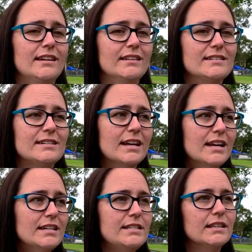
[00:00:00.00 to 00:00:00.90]
and
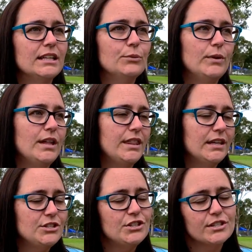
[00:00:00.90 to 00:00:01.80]
dealing with
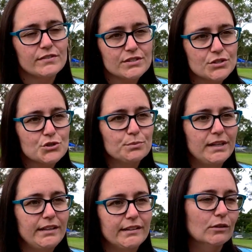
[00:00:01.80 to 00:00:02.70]
issues over social
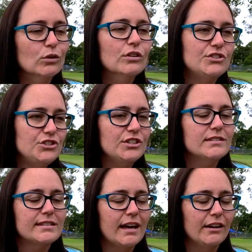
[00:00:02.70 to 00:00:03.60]
media. All the
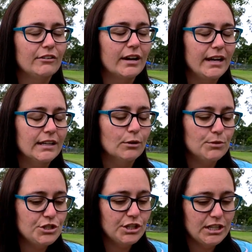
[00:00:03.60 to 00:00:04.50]
students had a great
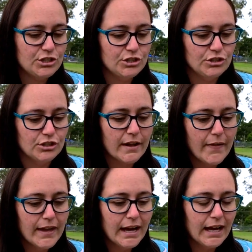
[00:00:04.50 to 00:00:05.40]
opportunity to
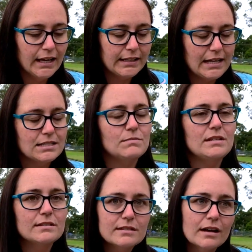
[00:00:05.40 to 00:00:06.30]
gain some
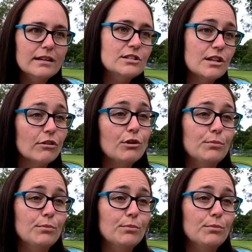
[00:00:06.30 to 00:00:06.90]
insight into their own